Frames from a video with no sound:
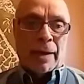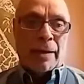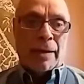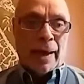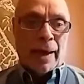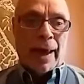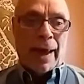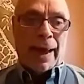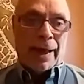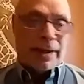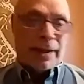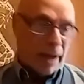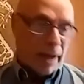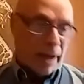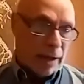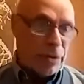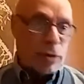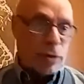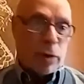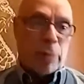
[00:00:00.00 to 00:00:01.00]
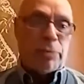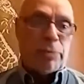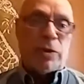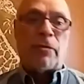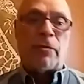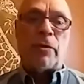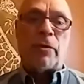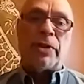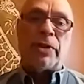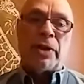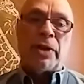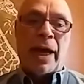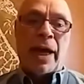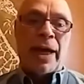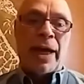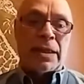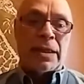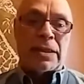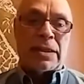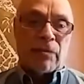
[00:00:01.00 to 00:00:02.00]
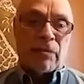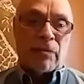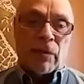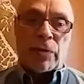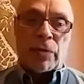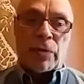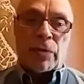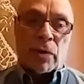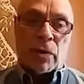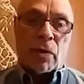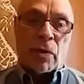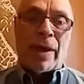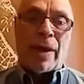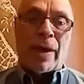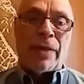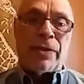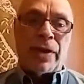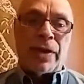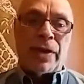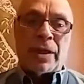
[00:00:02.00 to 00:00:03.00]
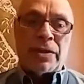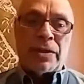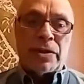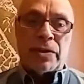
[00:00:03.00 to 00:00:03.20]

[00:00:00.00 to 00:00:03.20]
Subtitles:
And the scripture for today is 1 Corinthians